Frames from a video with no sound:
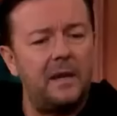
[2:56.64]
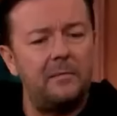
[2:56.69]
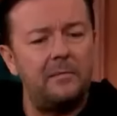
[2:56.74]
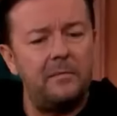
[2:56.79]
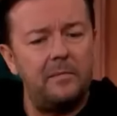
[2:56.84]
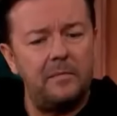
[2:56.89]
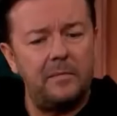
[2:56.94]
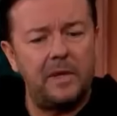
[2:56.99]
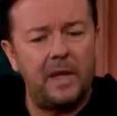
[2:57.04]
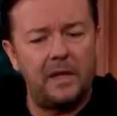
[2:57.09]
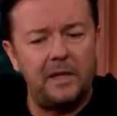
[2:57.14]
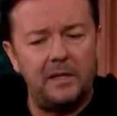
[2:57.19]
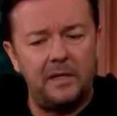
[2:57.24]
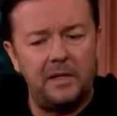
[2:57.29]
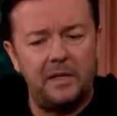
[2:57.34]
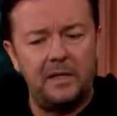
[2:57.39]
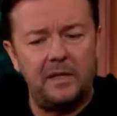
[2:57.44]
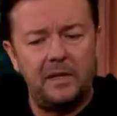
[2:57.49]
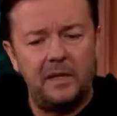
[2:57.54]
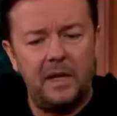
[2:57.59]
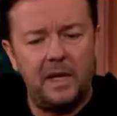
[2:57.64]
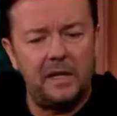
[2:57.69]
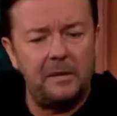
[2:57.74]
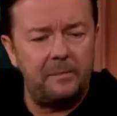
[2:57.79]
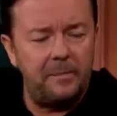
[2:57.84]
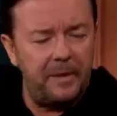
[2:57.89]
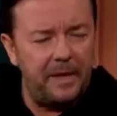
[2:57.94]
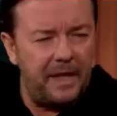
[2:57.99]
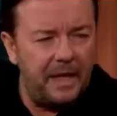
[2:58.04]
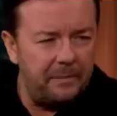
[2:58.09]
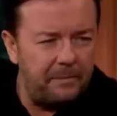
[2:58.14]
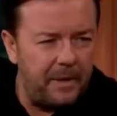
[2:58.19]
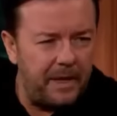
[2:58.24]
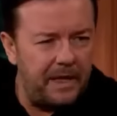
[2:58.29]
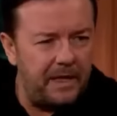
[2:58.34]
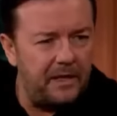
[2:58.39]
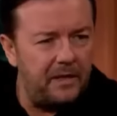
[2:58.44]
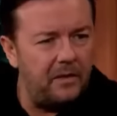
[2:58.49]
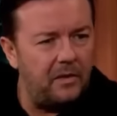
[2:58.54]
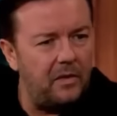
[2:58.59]
in um, London and a bit, a
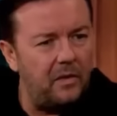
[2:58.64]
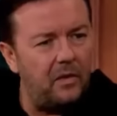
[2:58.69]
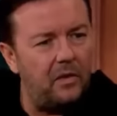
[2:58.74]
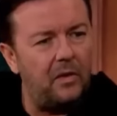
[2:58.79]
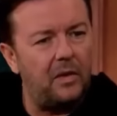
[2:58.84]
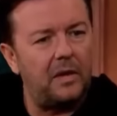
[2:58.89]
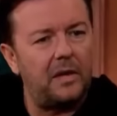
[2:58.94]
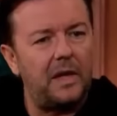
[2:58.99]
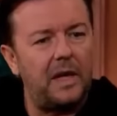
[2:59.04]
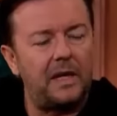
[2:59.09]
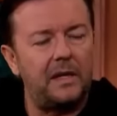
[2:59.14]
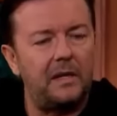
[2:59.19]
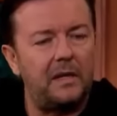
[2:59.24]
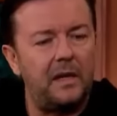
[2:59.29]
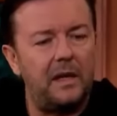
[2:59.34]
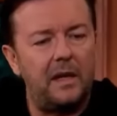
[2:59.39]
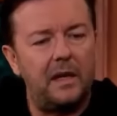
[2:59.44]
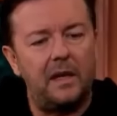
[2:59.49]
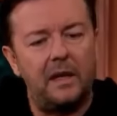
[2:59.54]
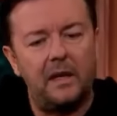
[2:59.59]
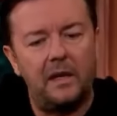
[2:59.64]
bit in New York, and uh,